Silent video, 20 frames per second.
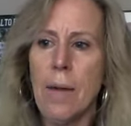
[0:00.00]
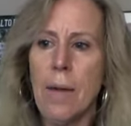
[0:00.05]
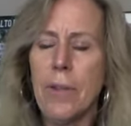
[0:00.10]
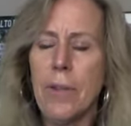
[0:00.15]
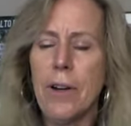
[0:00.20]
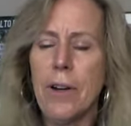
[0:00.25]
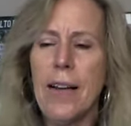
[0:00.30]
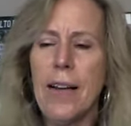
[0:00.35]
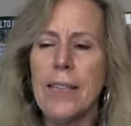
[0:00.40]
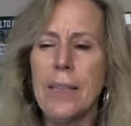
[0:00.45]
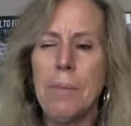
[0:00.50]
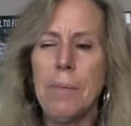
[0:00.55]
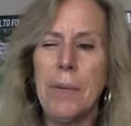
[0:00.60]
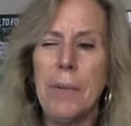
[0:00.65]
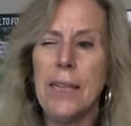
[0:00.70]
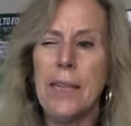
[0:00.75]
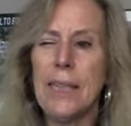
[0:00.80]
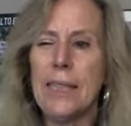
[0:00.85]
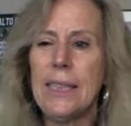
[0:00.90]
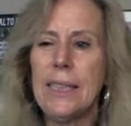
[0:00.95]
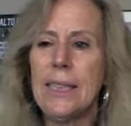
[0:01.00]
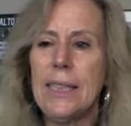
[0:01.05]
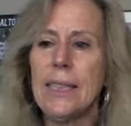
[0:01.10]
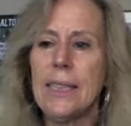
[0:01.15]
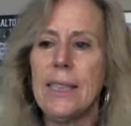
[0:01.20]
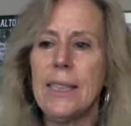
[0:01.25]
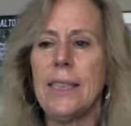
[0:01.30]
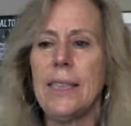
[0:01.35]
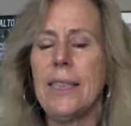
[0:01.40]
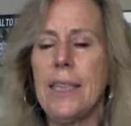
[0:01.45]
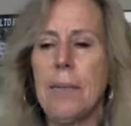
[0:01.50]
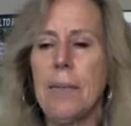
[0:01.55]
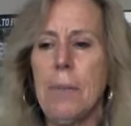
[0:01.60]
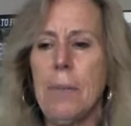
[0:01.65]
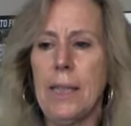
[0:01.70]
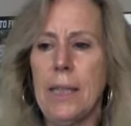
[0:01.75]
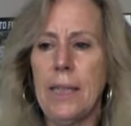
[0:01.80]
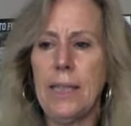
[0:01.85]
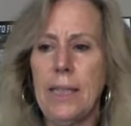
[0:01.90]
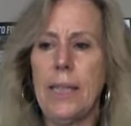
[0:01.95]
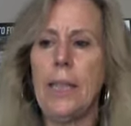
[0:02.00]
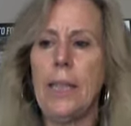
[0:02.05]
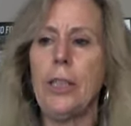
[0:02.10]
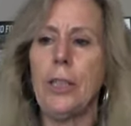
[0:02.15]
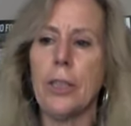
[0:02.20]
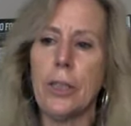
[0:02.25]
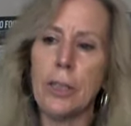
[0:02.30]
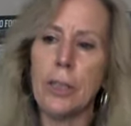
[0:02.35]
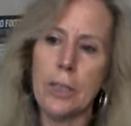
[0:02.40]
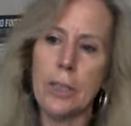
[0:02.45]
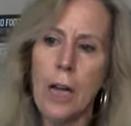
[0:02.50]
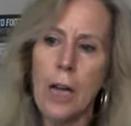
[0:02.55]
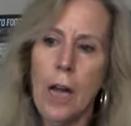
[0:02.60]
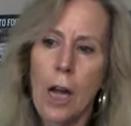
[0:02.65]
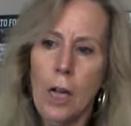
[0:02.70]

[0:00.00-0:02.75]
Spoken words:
There hasn't been a consistency among the teachers